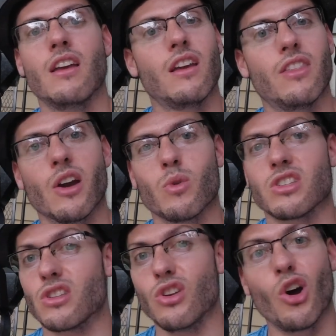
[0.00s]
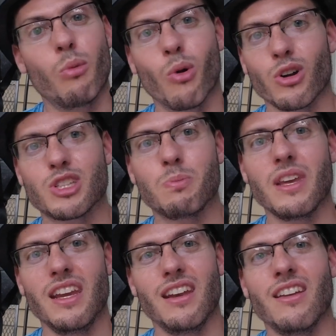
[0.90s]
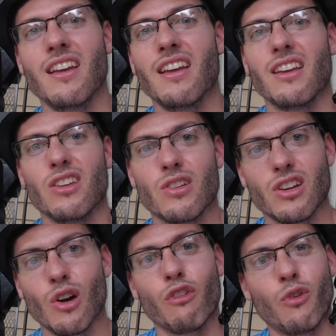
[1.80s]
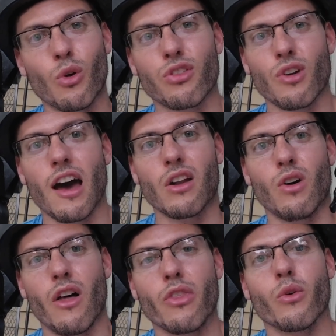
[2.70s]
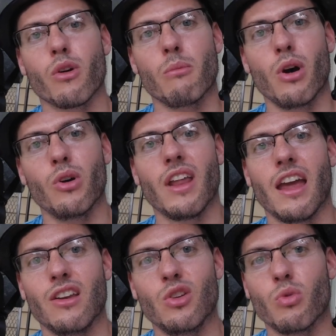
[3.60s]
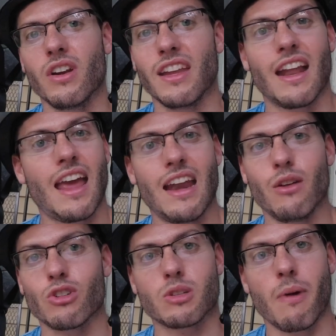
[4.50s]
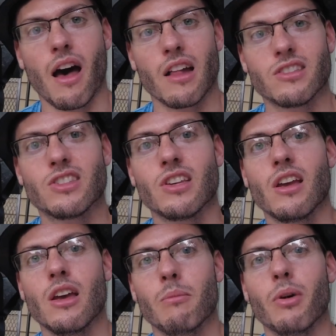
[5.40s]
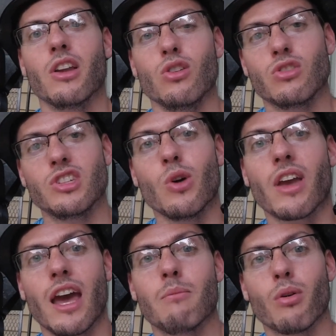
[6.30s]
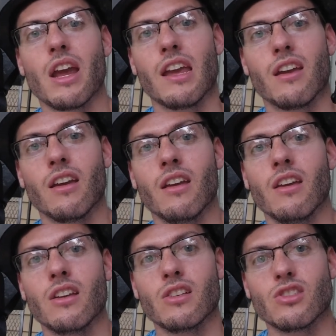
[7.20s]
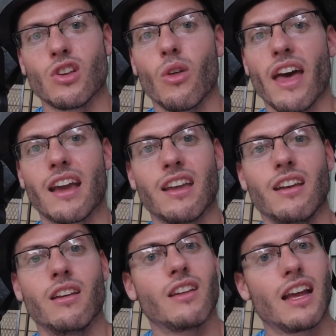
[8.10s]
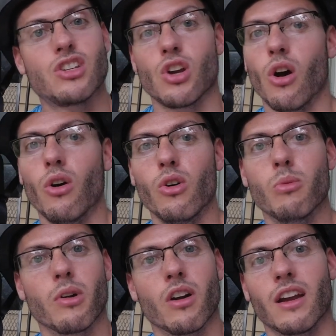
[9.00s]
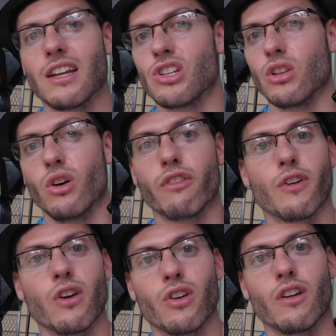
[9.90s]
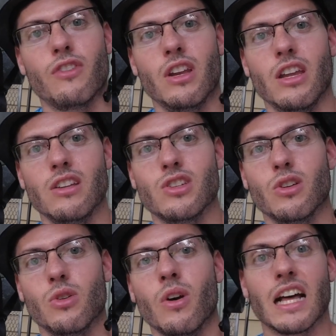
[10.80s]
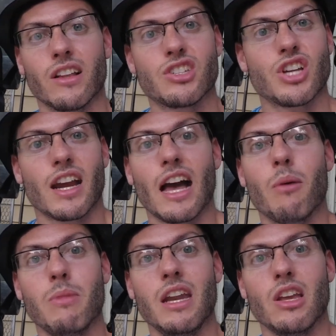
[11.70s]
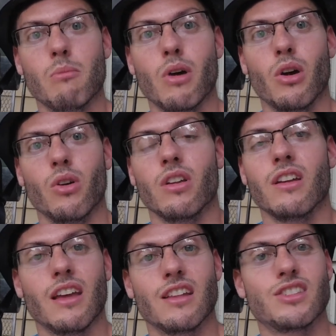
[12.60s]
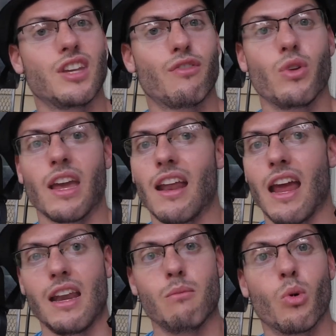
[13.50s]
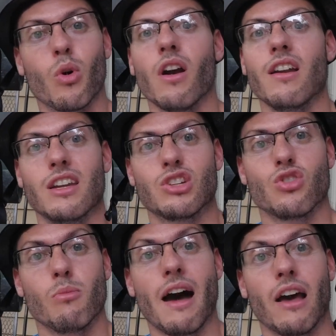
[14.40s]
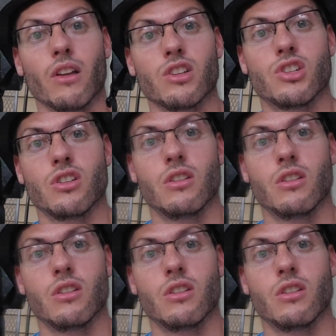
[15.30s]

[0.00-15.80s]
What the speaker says: There was no more speed. You could go full throttle on the remote and you wouldn't get any response, but you still can brake. So that can get you home or get you a little further if you need to. Let's check out medium mode and see if we get any more additional mileage.